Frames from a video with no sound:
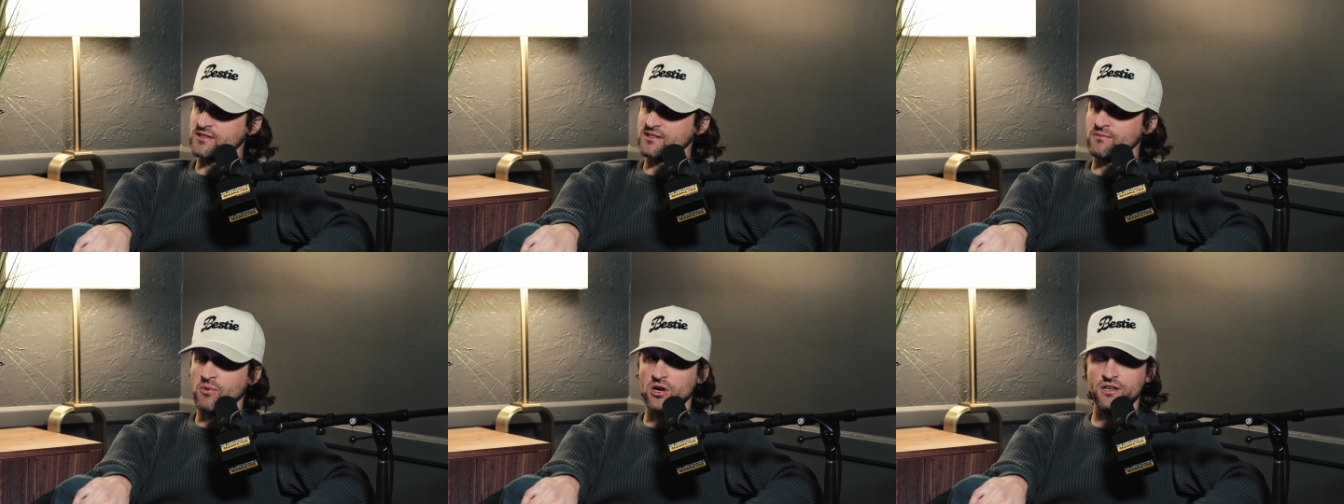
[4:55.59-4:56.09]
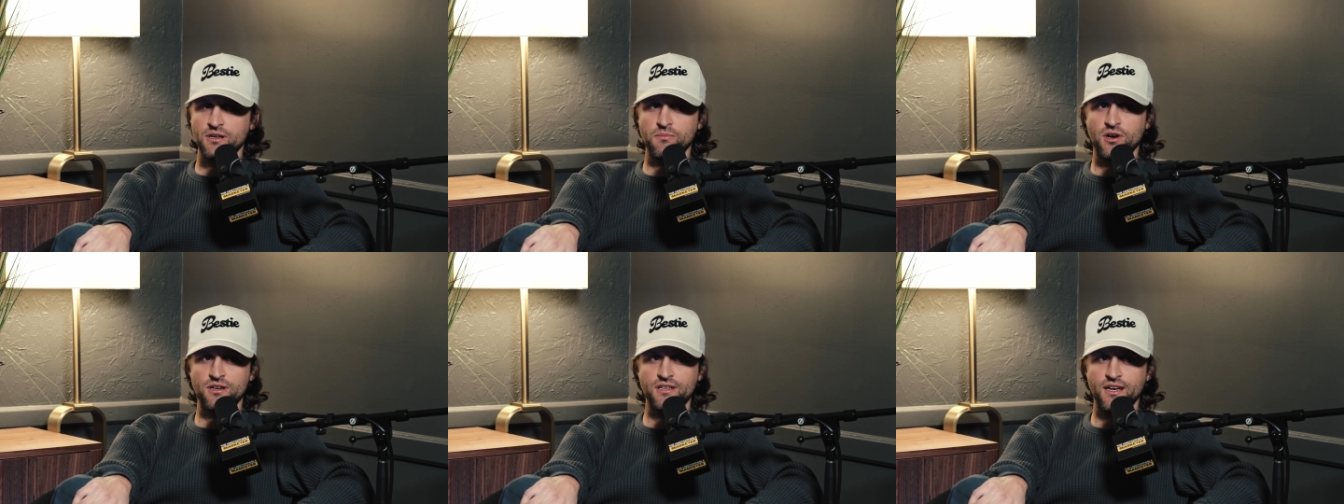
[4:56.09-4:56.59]
this is a marketing
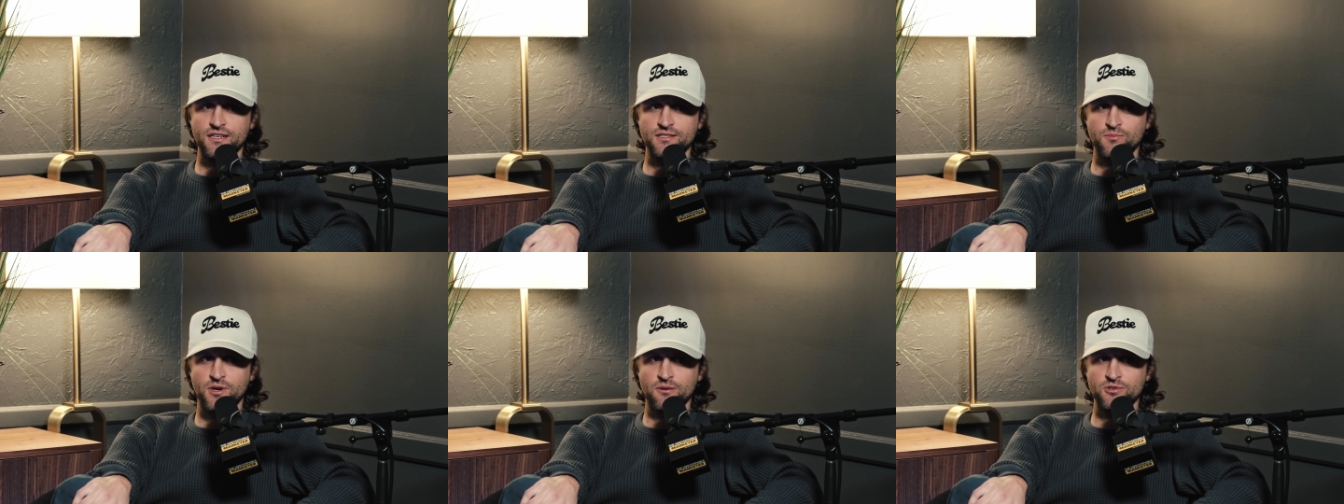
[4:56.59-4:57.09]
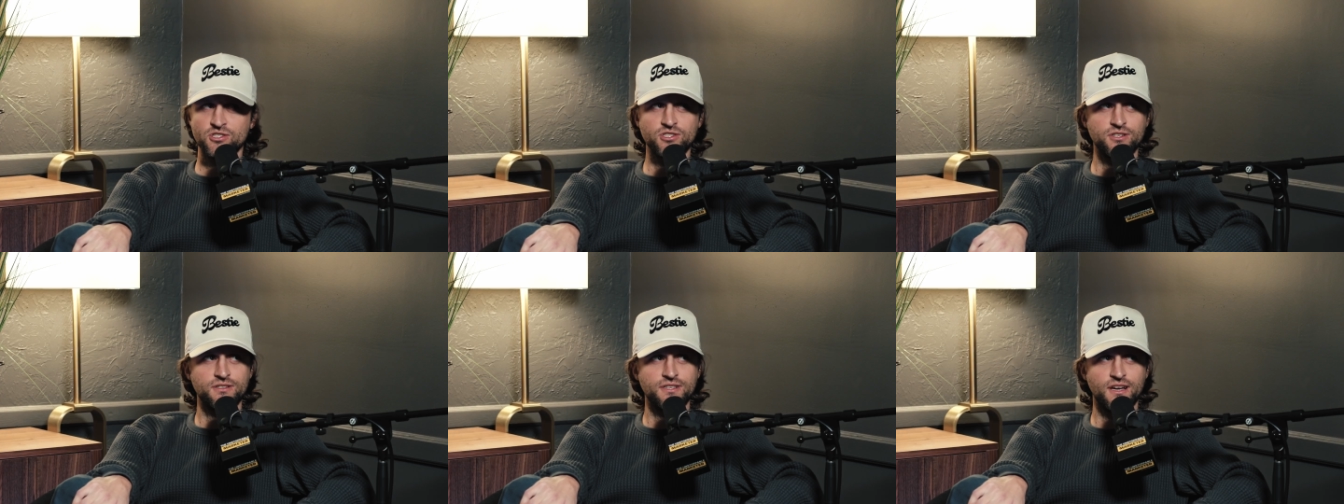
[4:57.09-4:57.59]
podcast, so probably
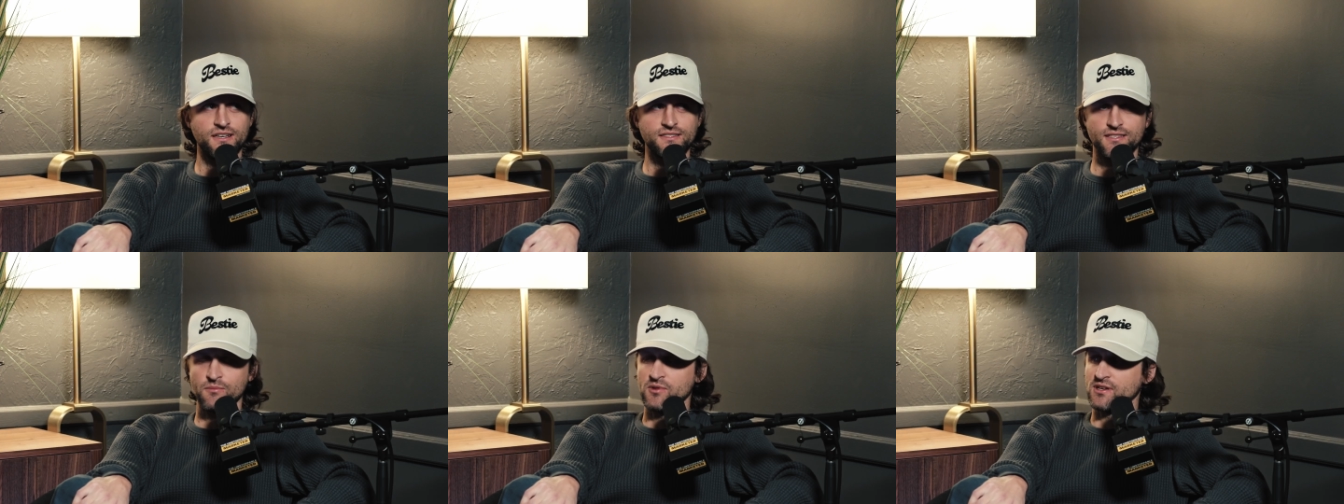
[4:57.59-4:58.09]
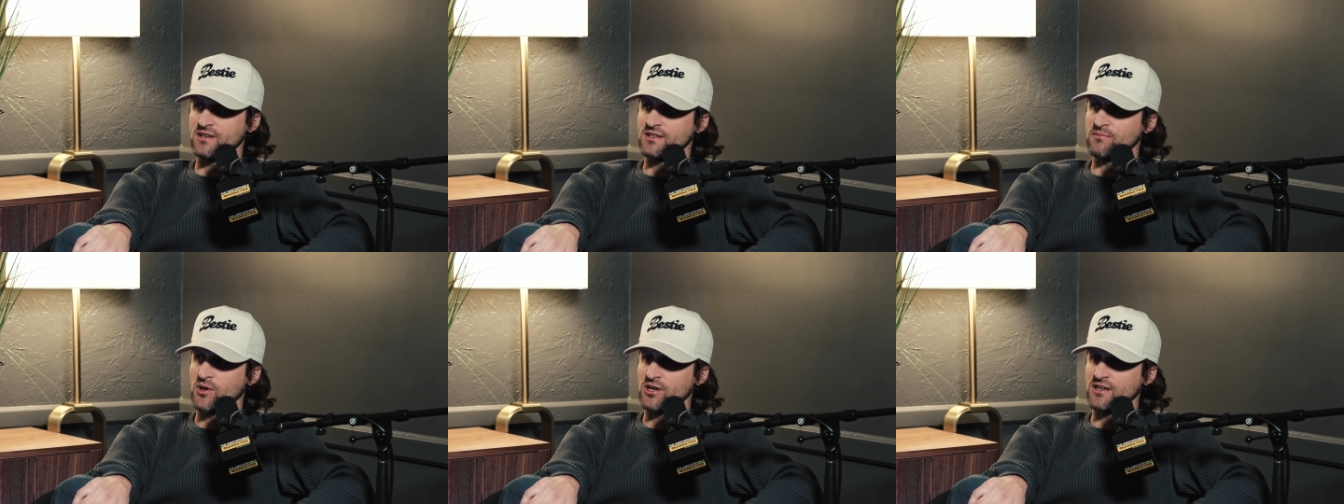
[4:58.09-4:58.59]
should tie something
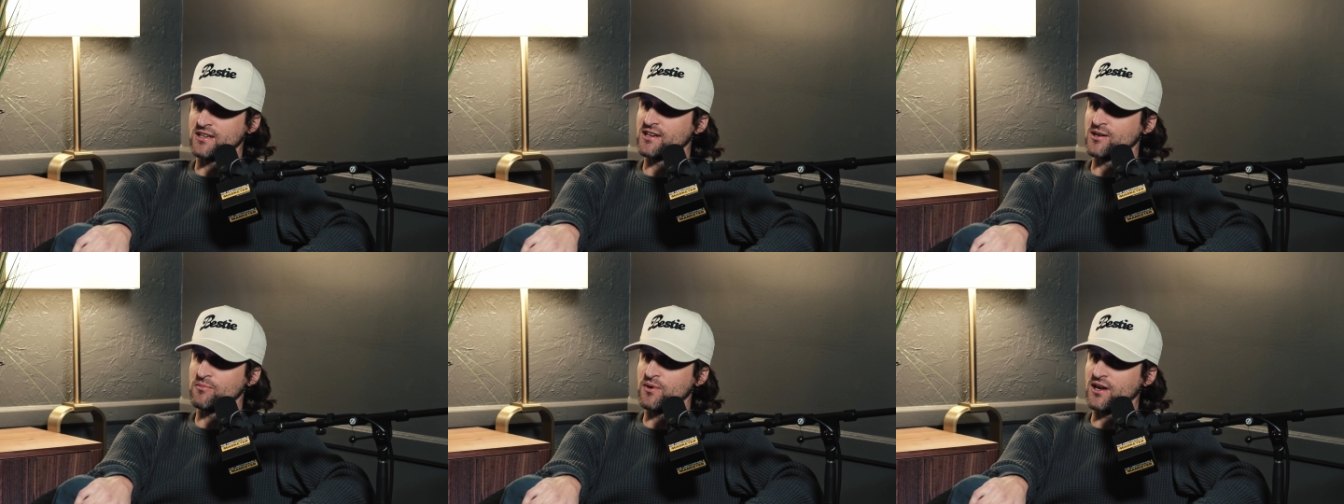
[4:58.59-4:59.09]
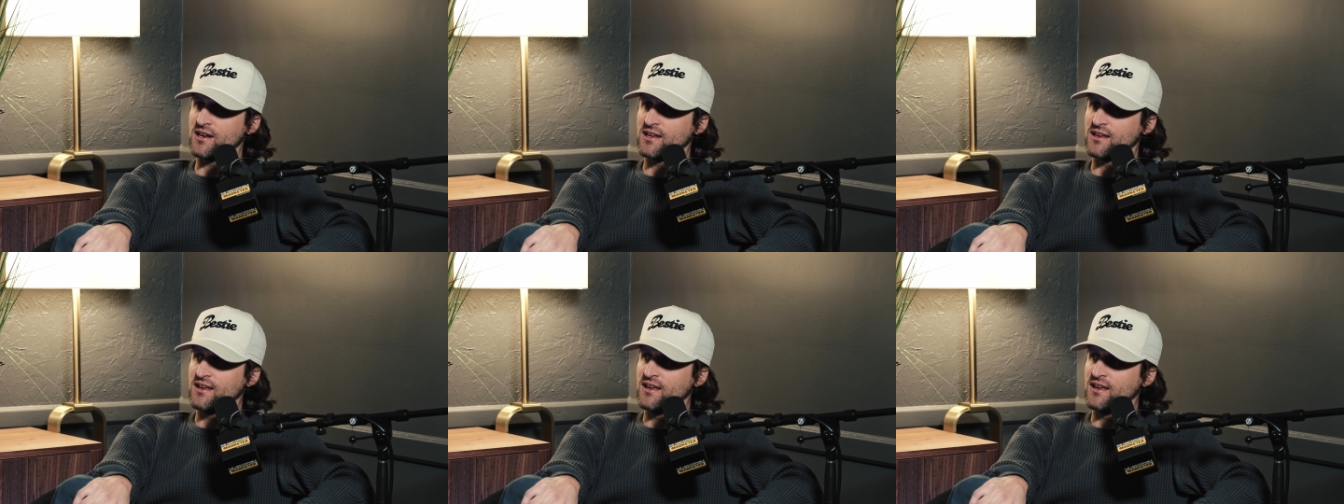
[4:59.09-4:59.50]
into marketing here. But